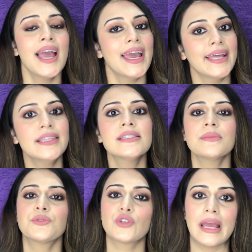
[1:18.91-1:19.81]
hit the
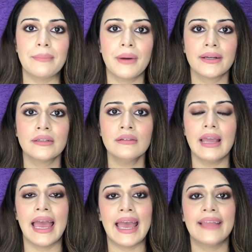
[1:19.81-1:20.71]
subscribe button
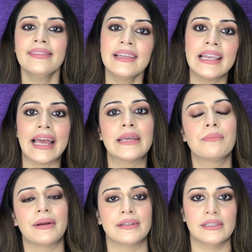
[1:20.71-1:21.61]
and the like
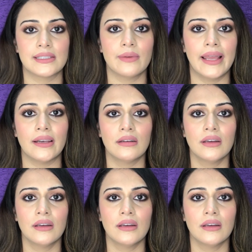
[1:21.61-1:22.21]
button as well,